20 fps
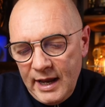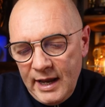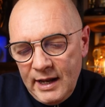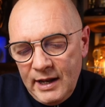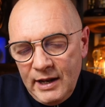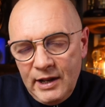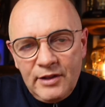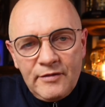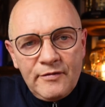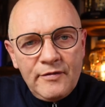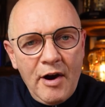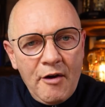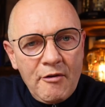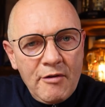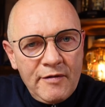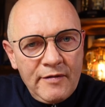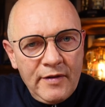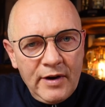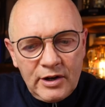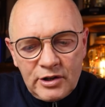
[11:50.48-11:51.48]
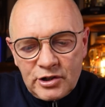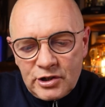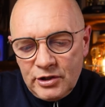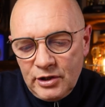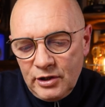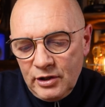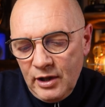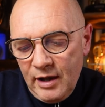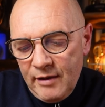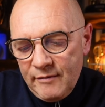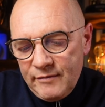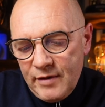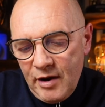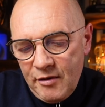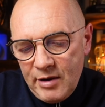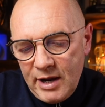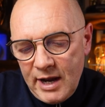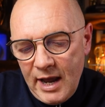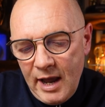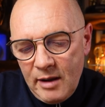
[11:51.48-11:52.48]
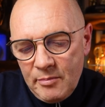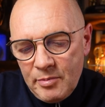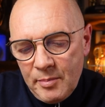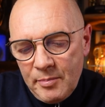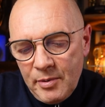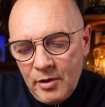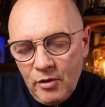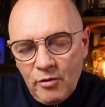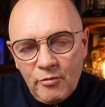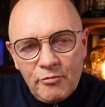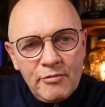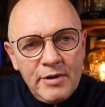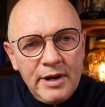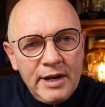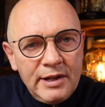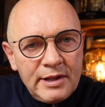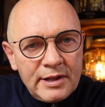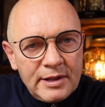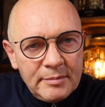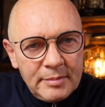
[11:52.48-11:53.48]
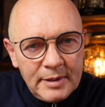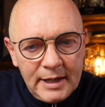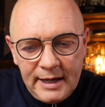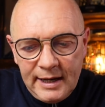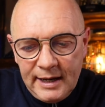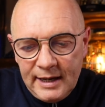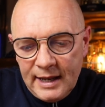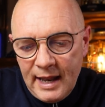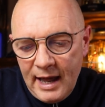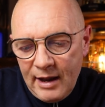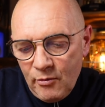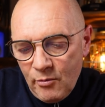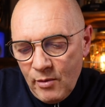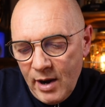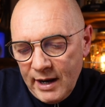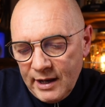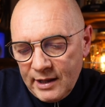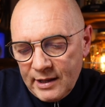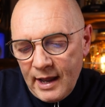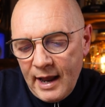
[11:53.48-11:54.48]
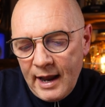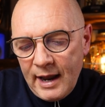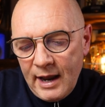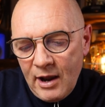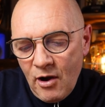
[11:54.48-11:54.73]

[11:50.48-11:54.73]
it is very functional and very capable, reasonably lightweight and